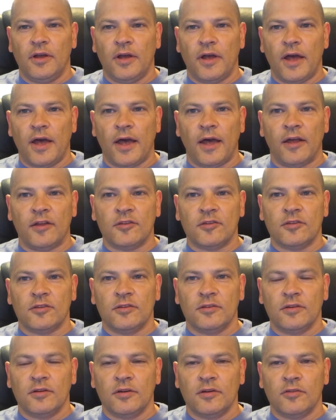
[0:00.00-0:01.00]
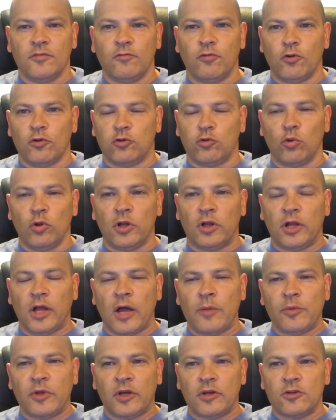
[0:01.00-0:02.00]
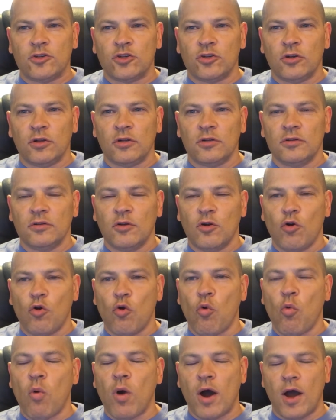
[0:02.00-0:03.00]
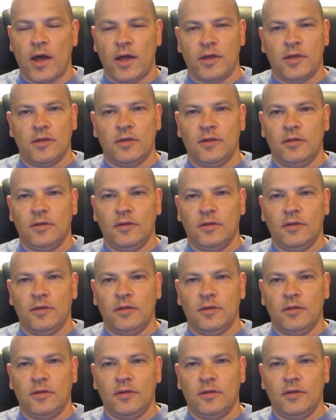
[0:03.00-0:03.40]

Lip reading: And for dual climate control, why?